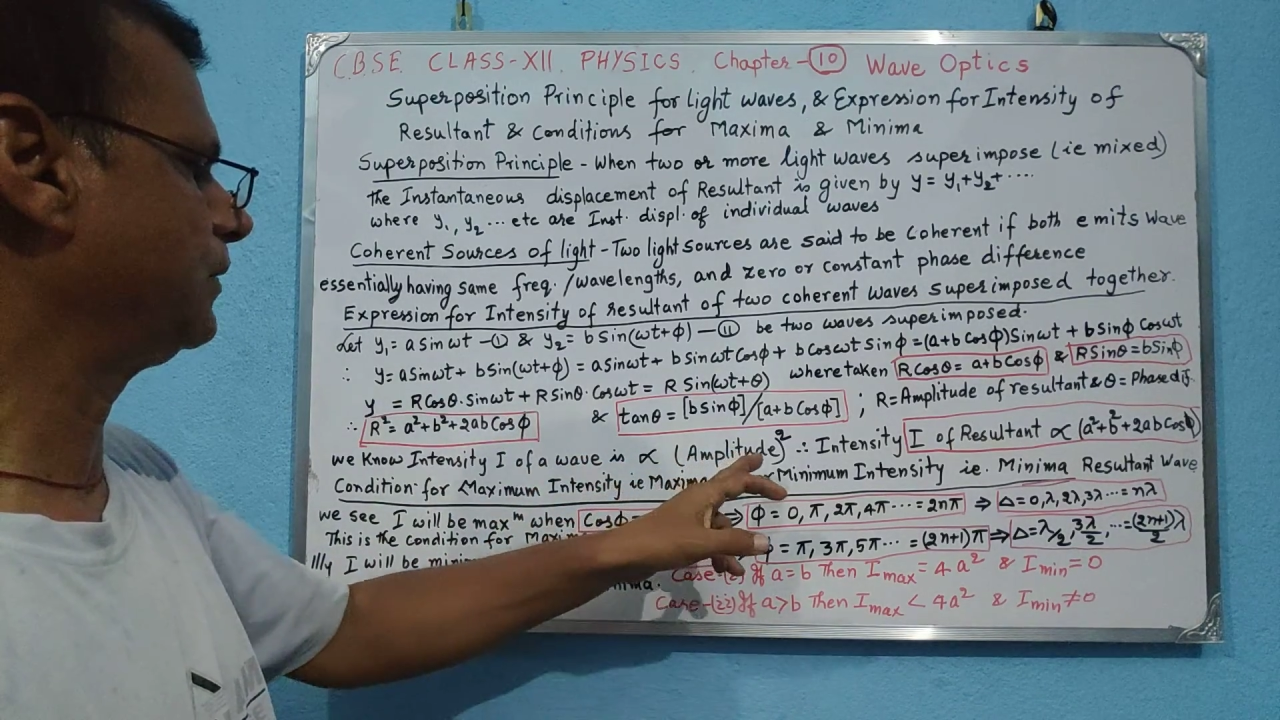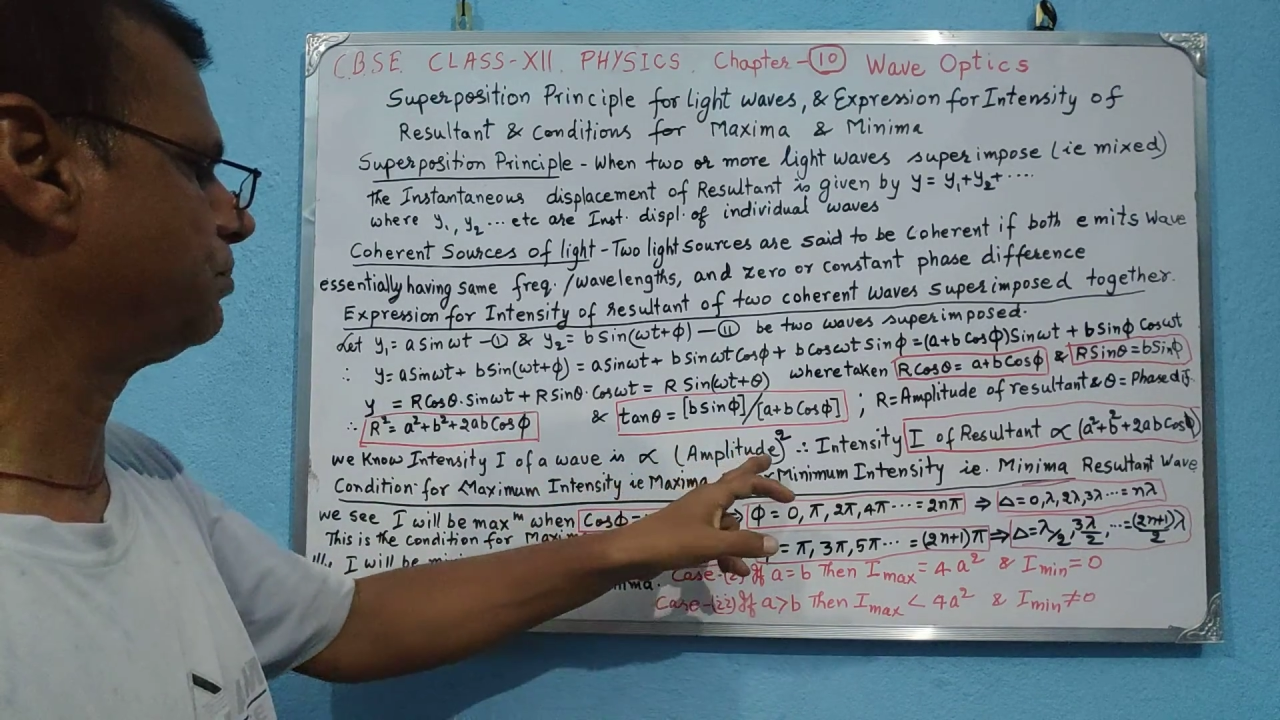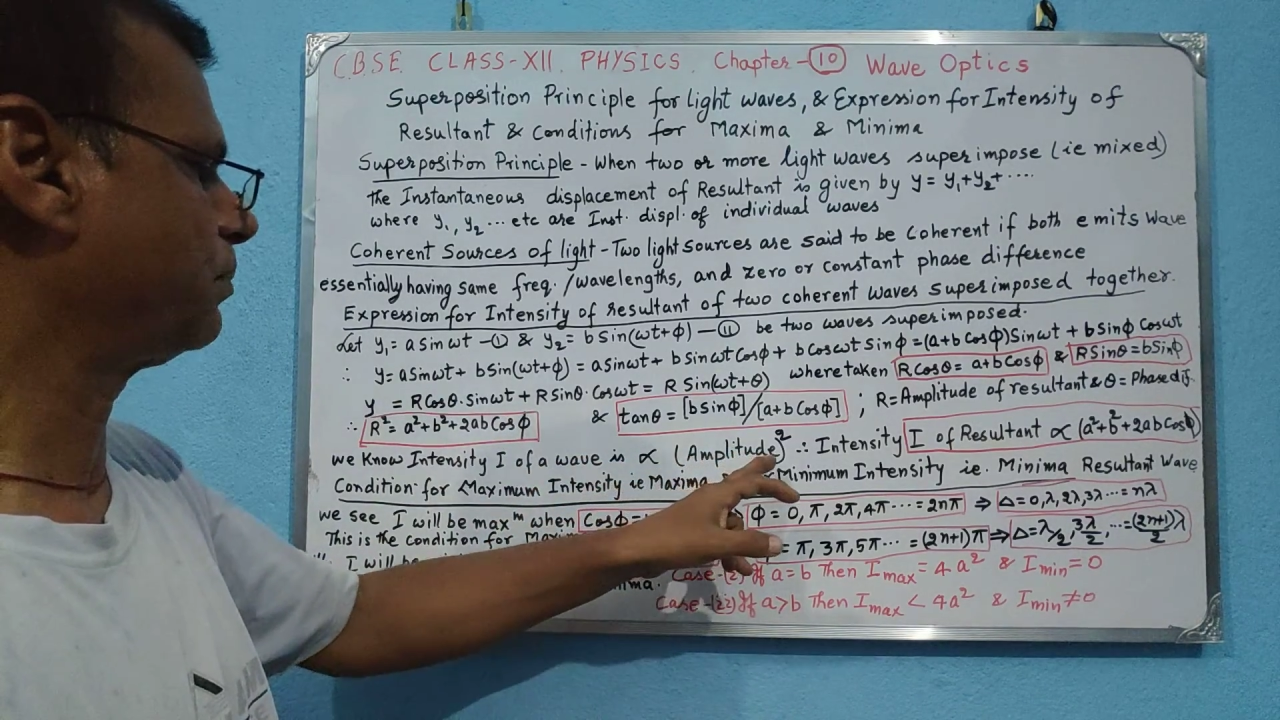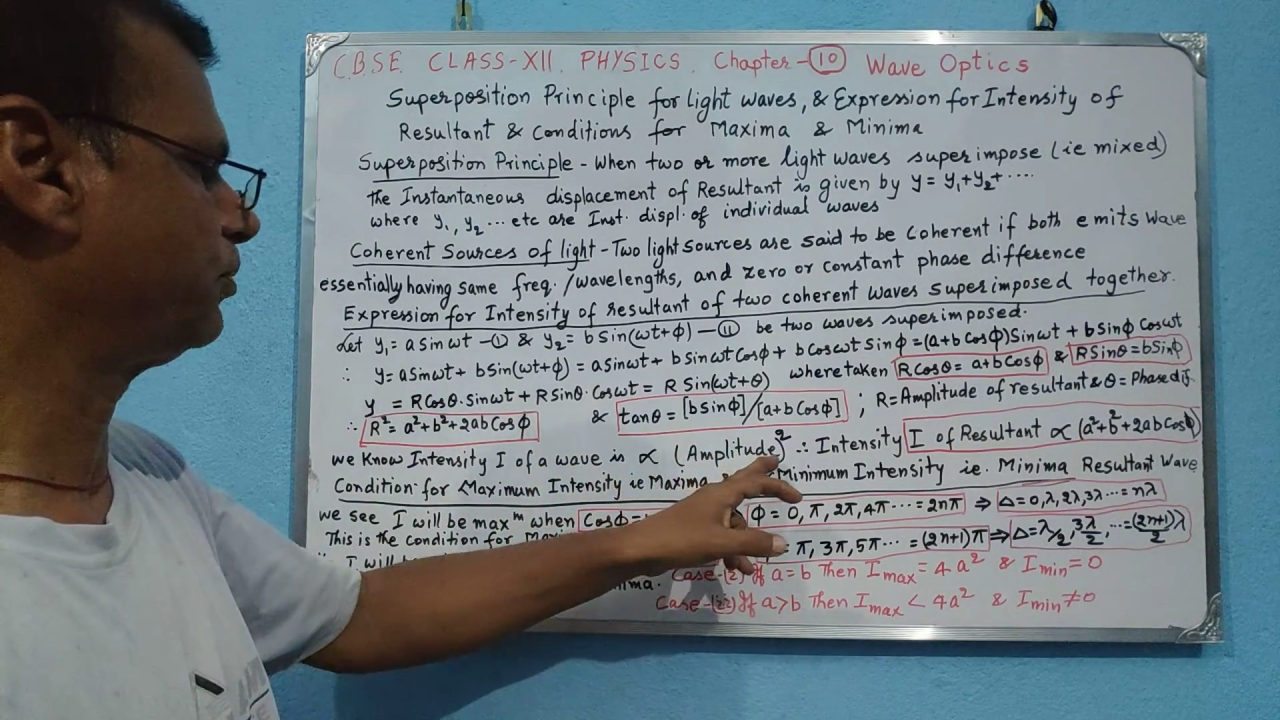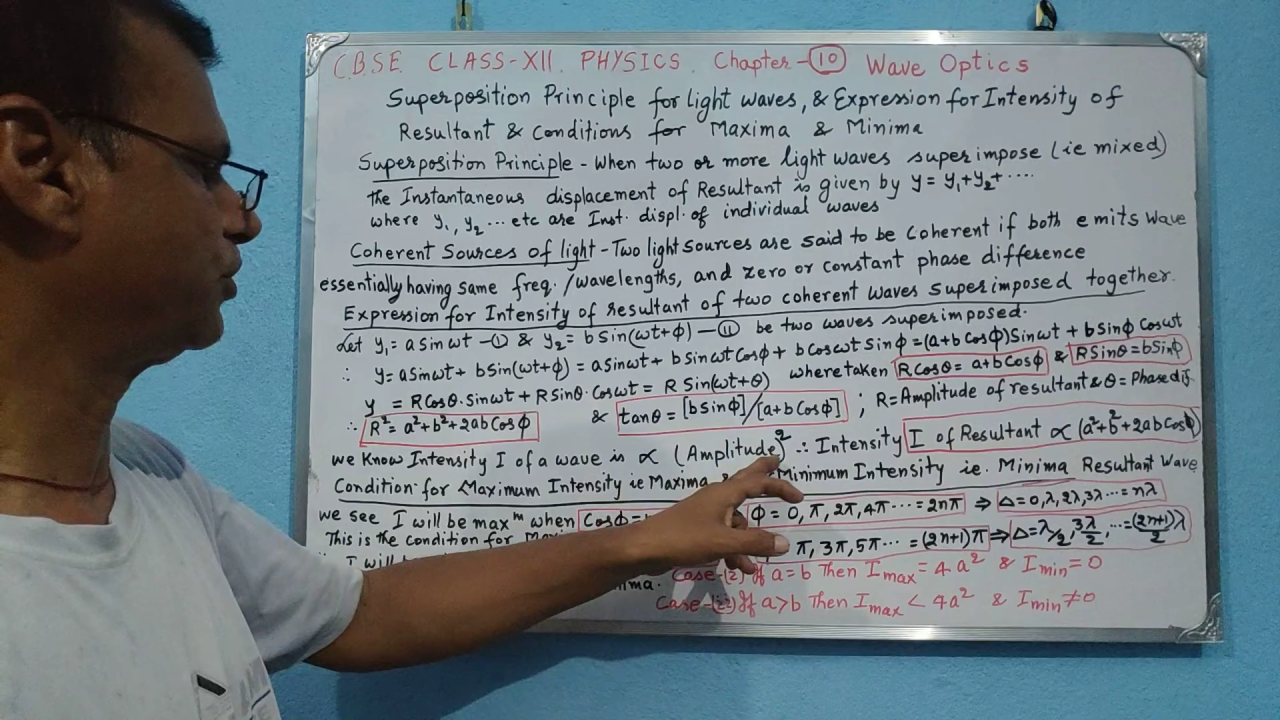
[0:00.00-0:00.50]
is
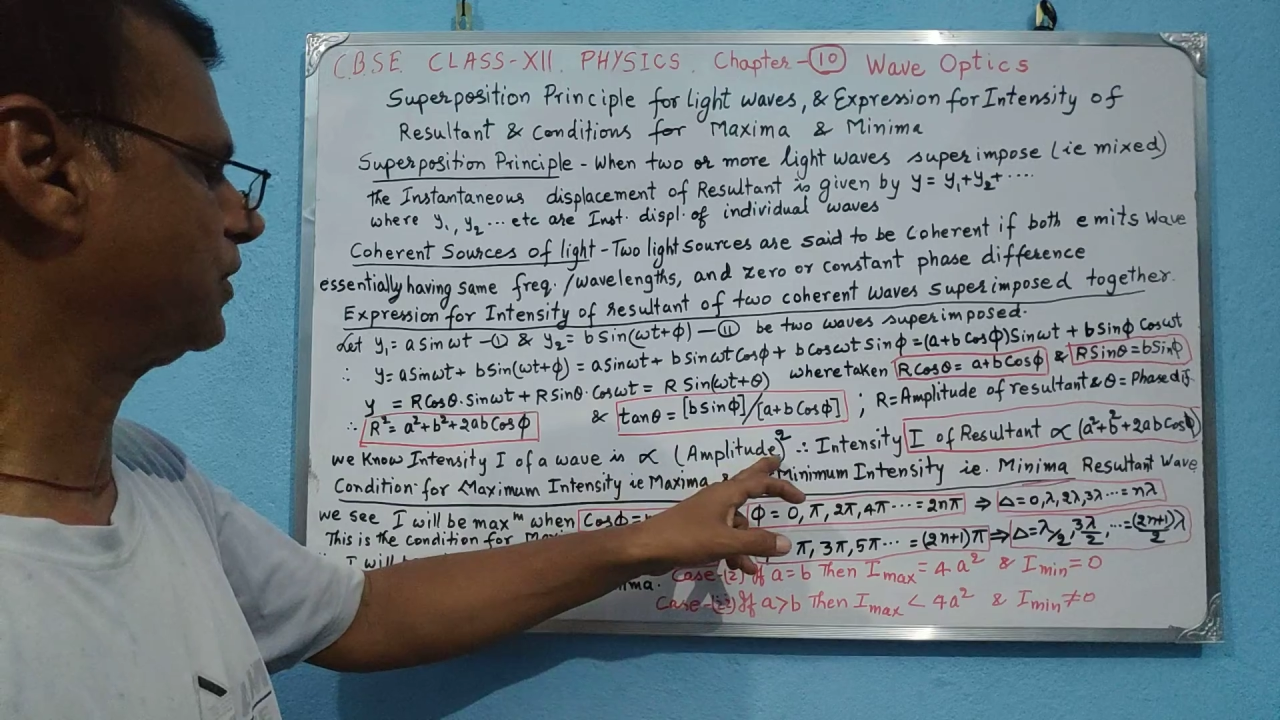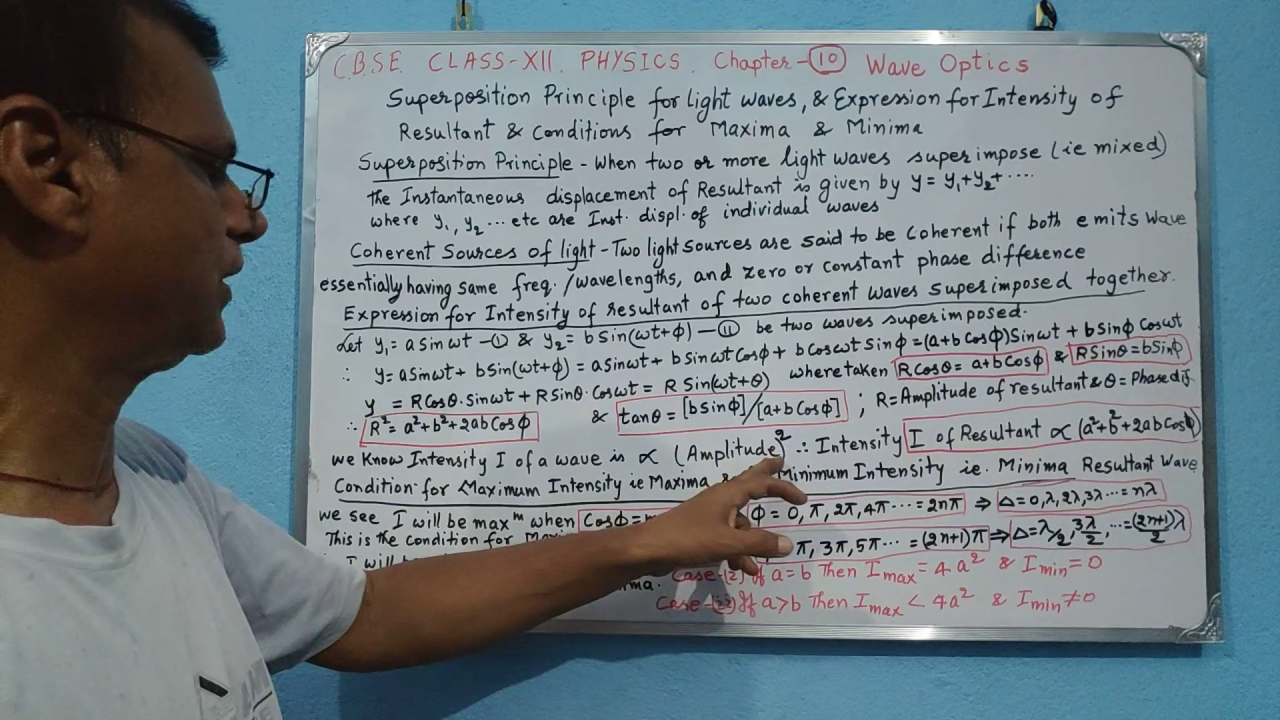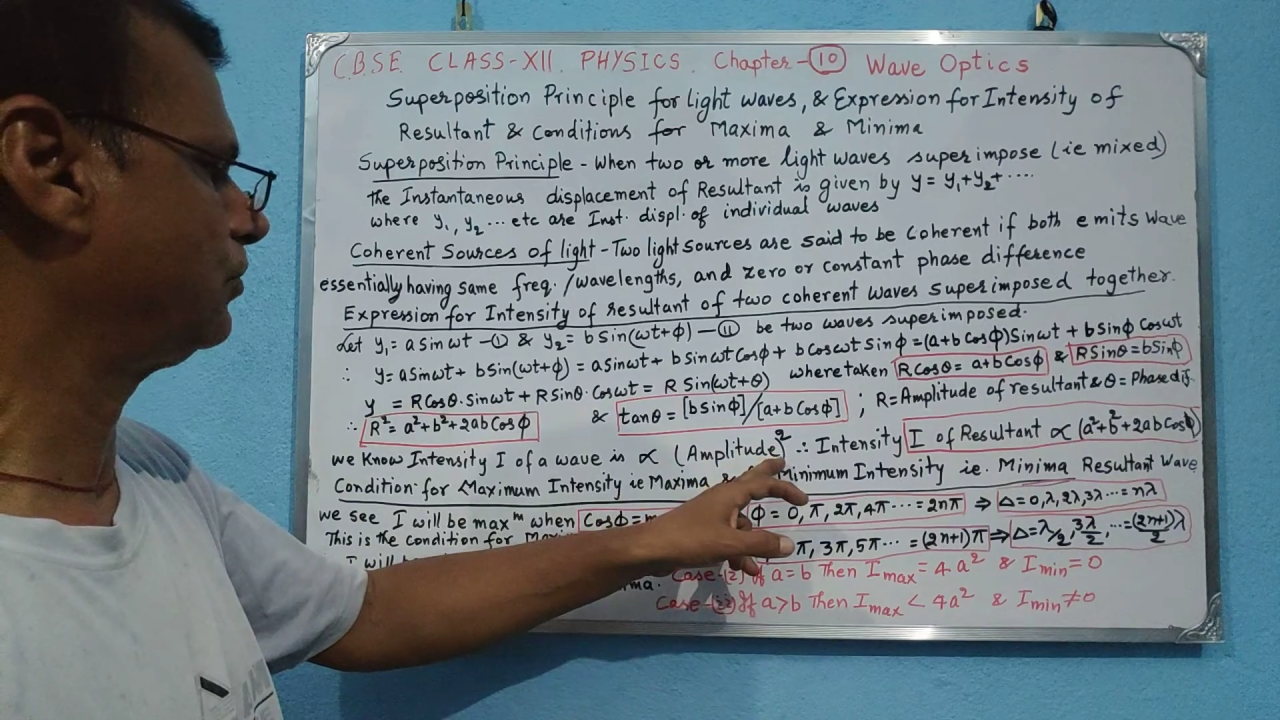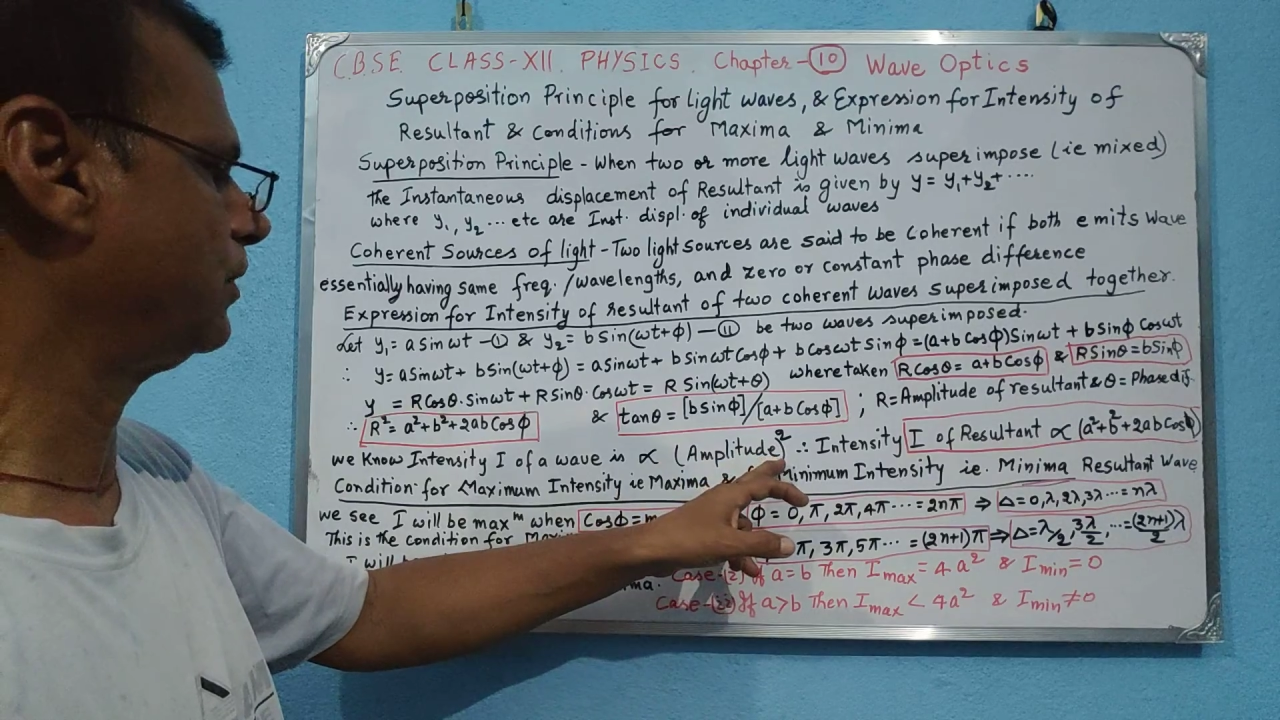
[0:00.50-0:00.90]
proportional